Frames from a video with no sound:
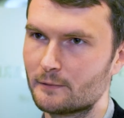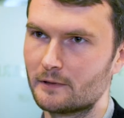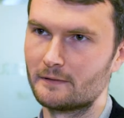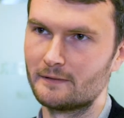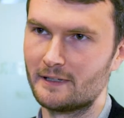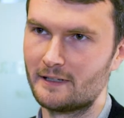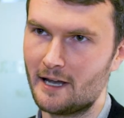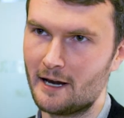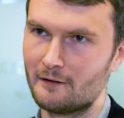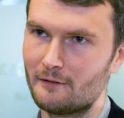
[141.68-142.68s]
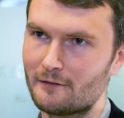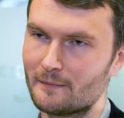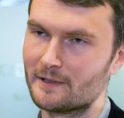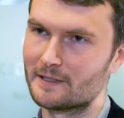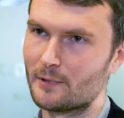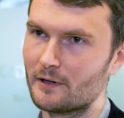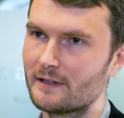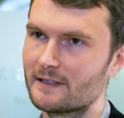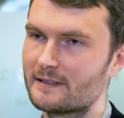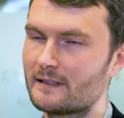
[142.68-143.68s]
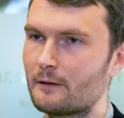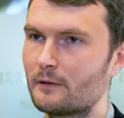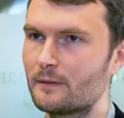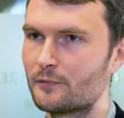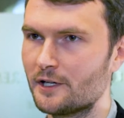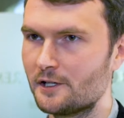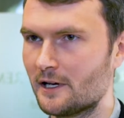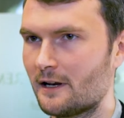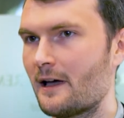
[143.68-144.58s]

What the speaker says: will gain from this book is that they will appreciate